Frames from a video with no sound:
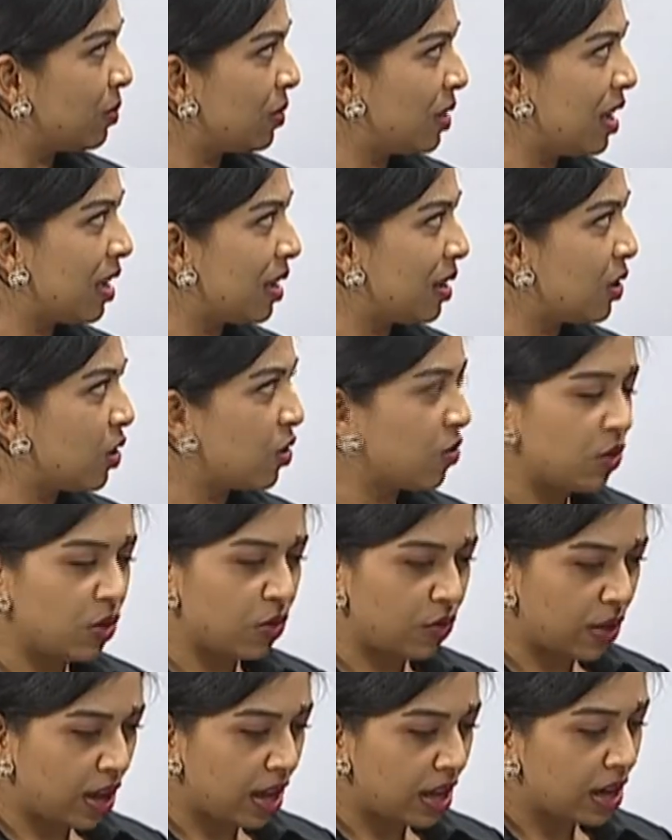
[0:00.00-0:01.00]
yeah,
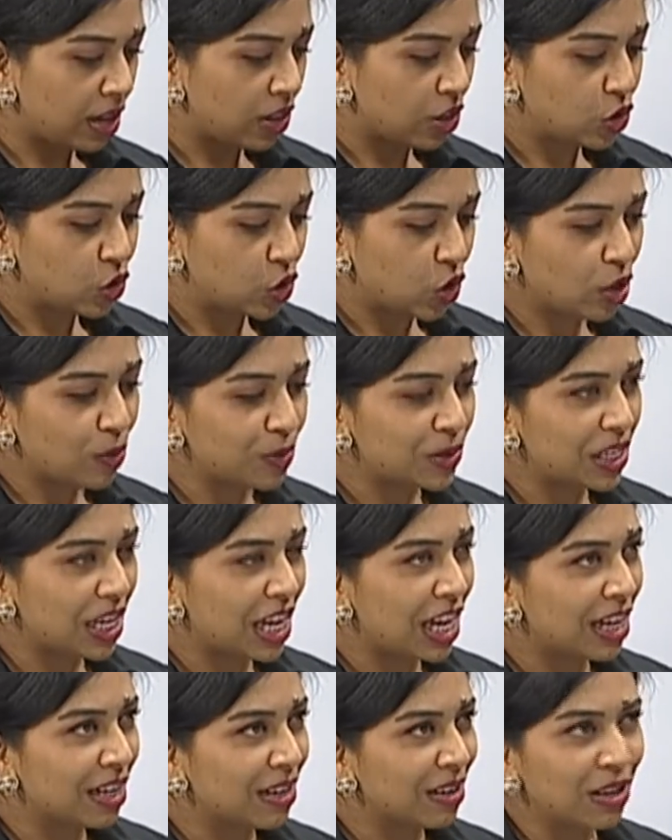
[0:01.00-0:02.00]
you've had other jobs,
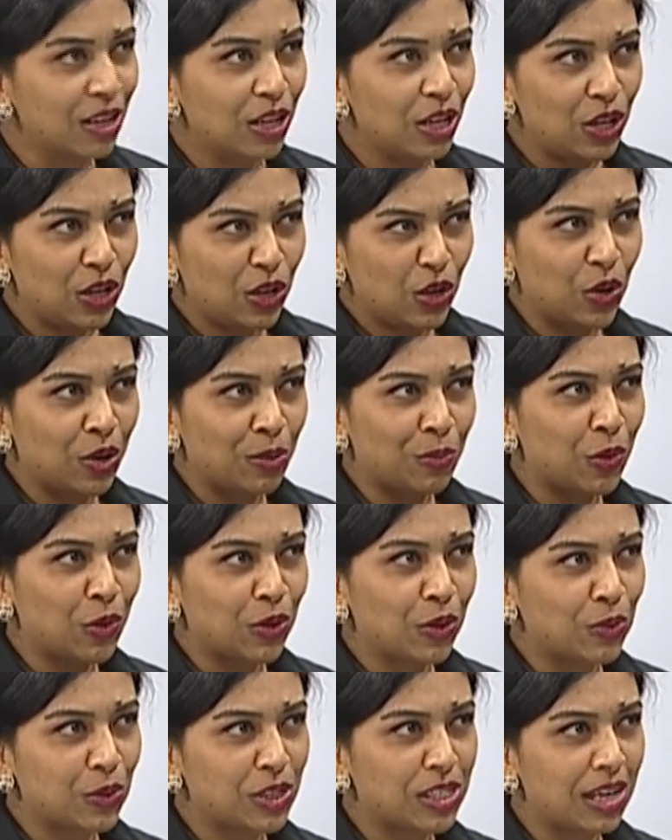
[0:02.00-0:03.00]
and your
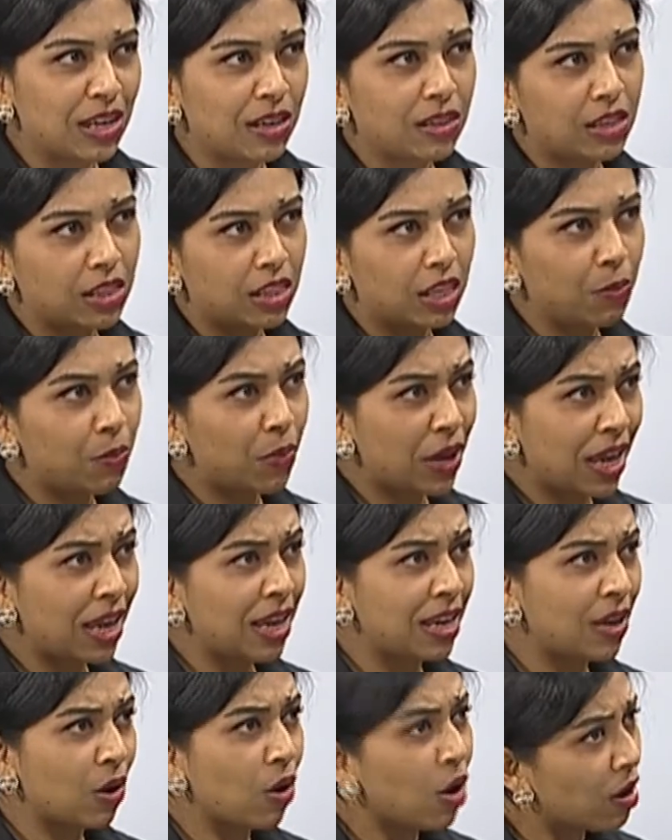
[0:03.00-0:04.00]
employer would say that they're
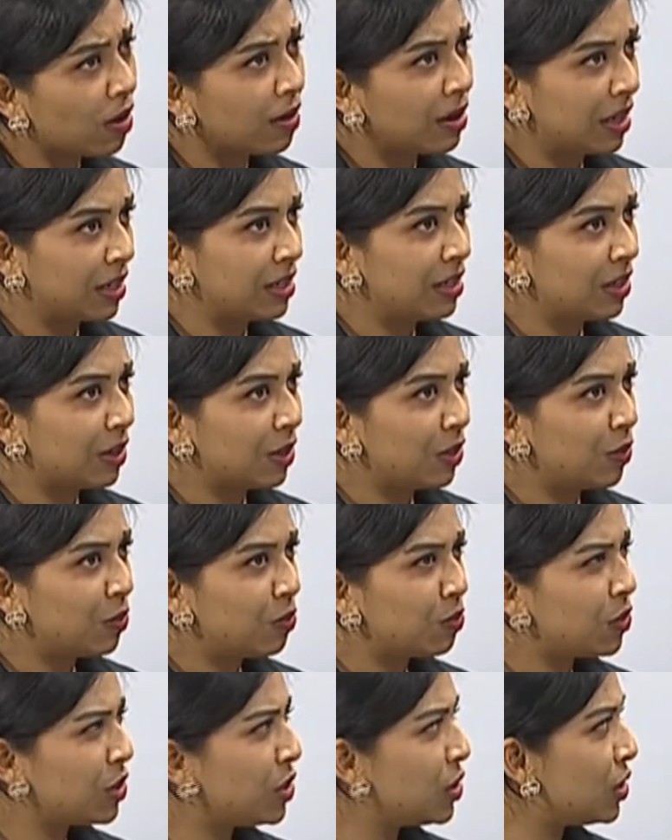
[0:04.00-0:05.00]
paying it,
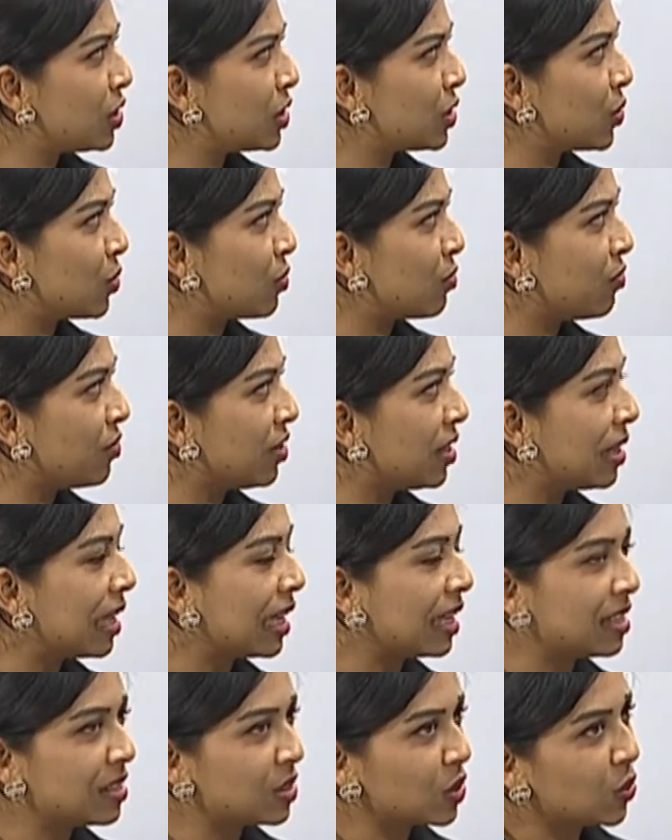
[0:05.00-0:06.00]
but you just don't feel
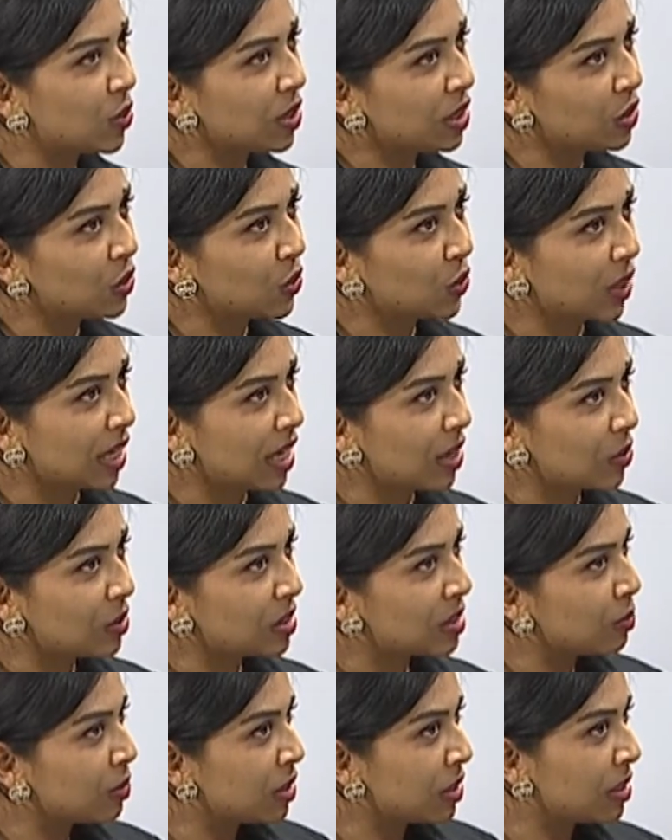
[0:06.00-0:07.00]
like it's going into your account.
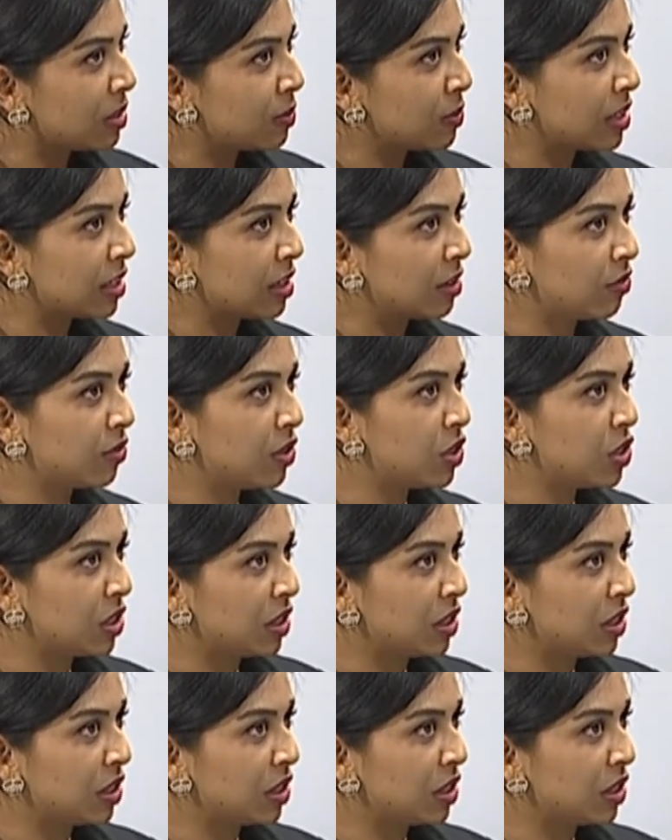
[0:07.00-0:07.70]
Something seems a little fishy.